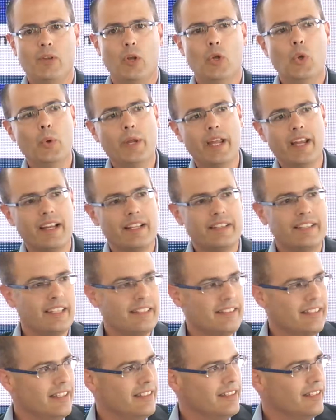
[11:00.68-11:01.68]
Looking at the
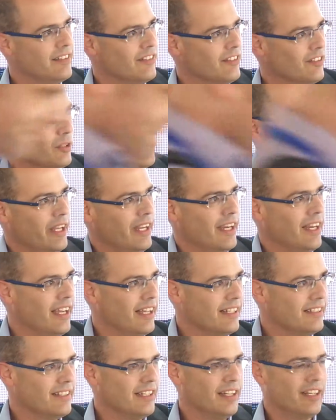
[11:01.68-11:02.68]
attendance, looking
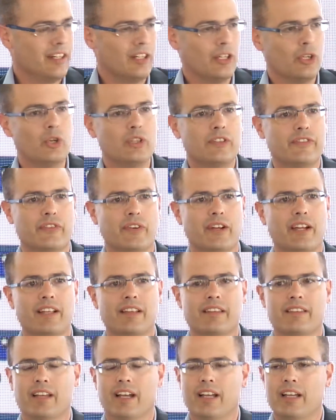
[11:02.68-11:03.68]
at our good
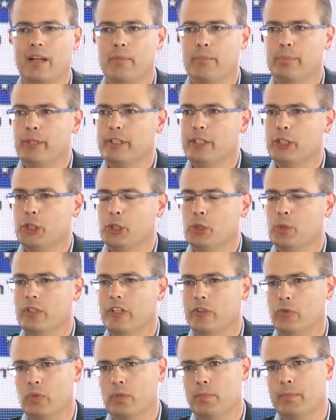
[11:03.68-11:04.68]
friends, I'm pretty sure
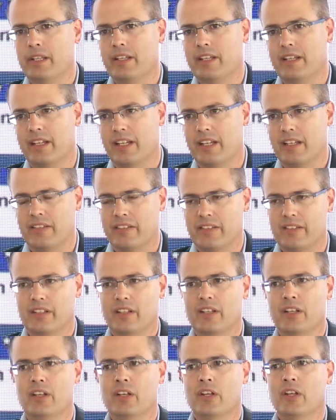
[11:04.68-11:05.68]
this will be the case.
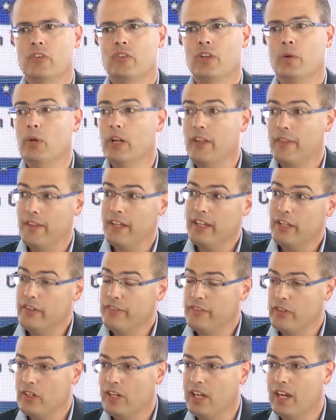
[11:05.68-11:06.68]
So I want to thank you
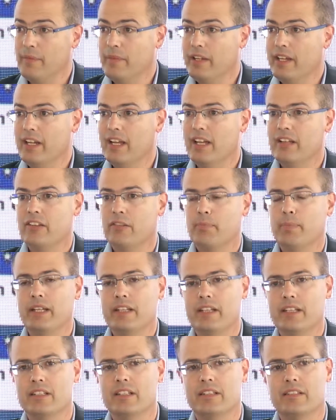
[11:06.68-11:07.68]
for coming and
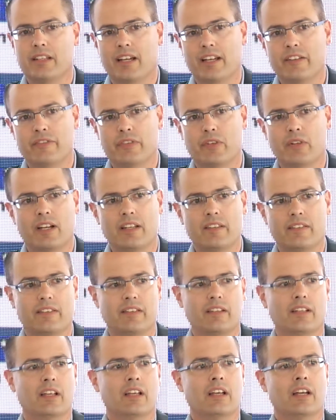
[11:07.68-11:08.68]
spending the time for us.
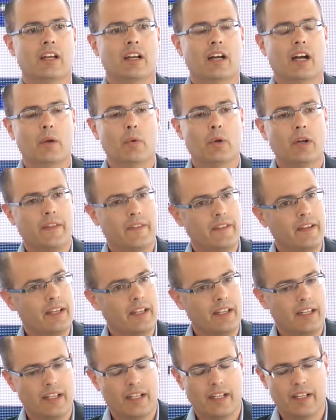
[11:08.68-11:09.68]
I want to
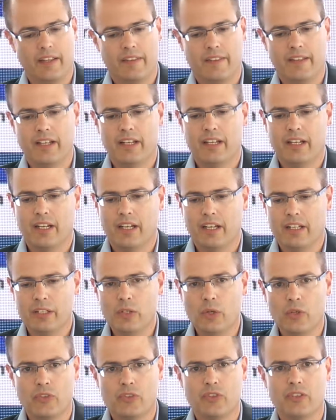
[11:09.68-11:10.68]
thank
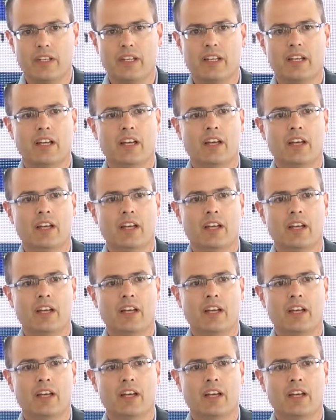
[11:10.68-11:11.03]
Yossi